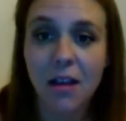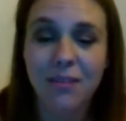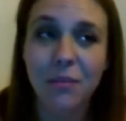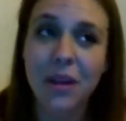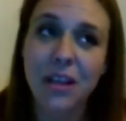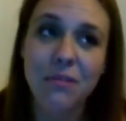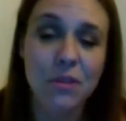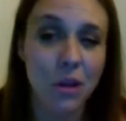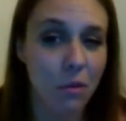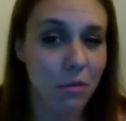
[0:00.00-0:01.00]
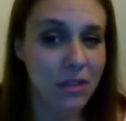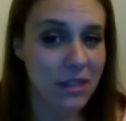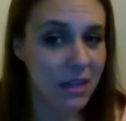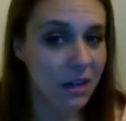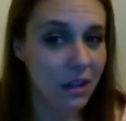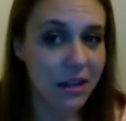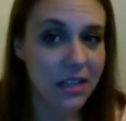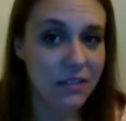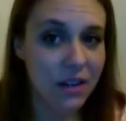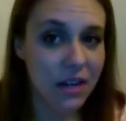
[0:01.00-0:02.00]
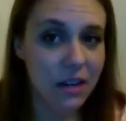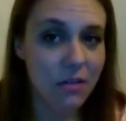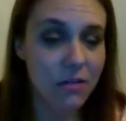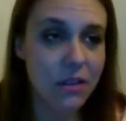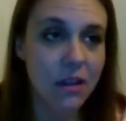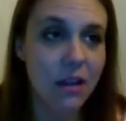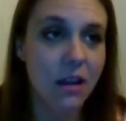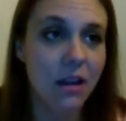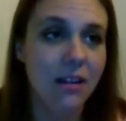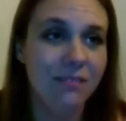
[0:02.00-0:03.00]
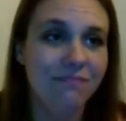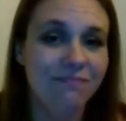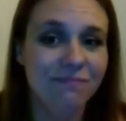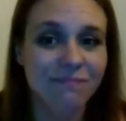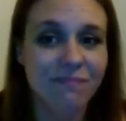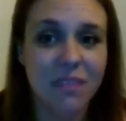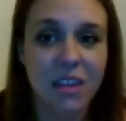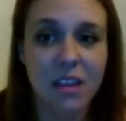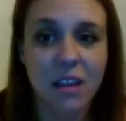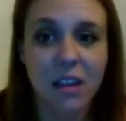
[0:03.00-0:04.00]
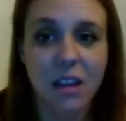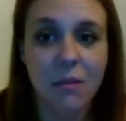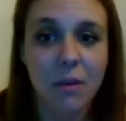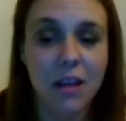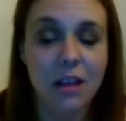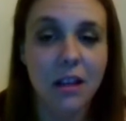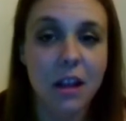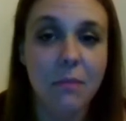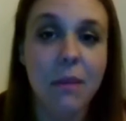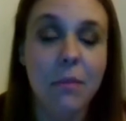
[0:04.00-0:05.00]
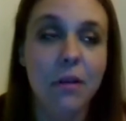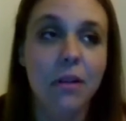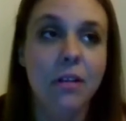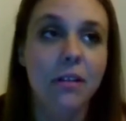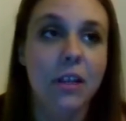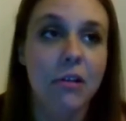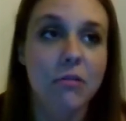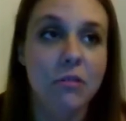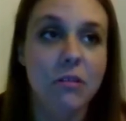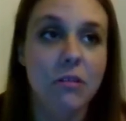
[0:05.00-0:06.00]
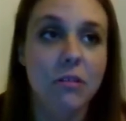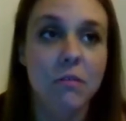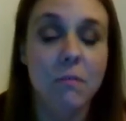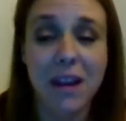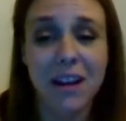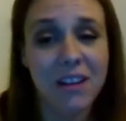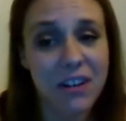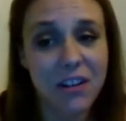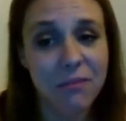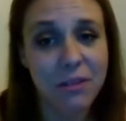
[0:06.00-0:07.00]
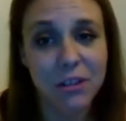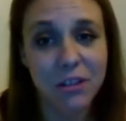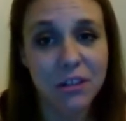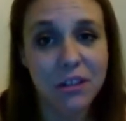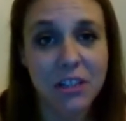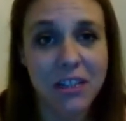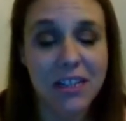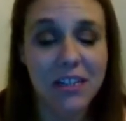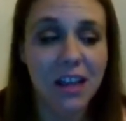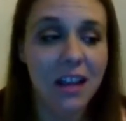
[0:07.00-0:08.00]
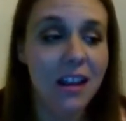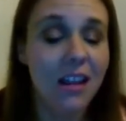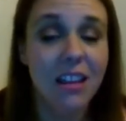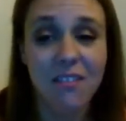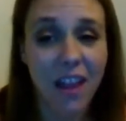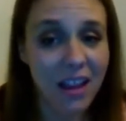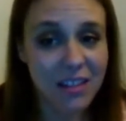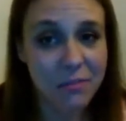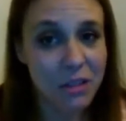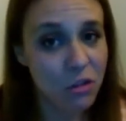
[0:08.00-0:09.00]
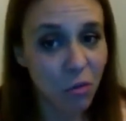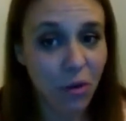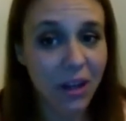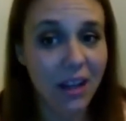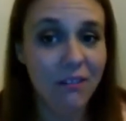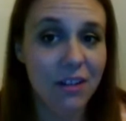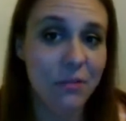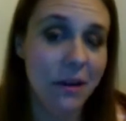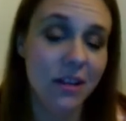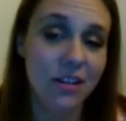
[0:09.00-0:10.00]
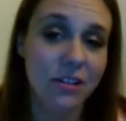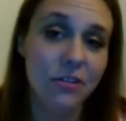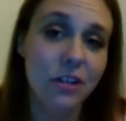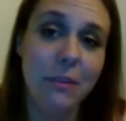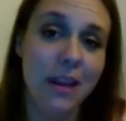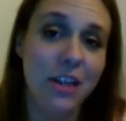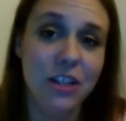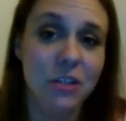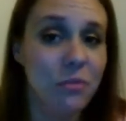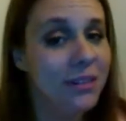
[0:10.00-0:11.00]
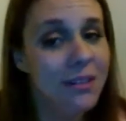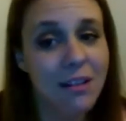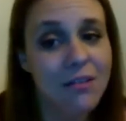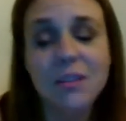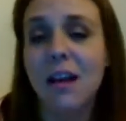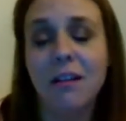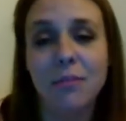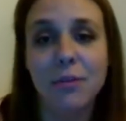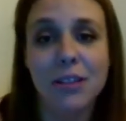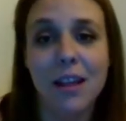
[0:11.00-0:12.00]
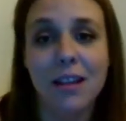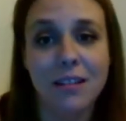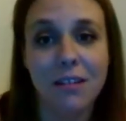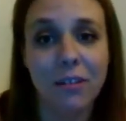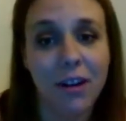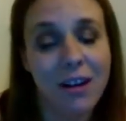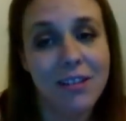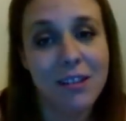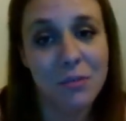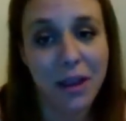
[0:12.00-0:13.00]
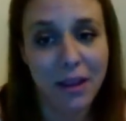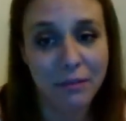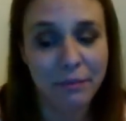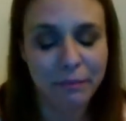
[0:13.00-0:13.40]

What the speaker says: what you don't see in a lot of these videos, and what a lot of people, may not even hear from their surgeon, is that the vast majority of us weight loss surgery patients will not lose 100% of our excess weight.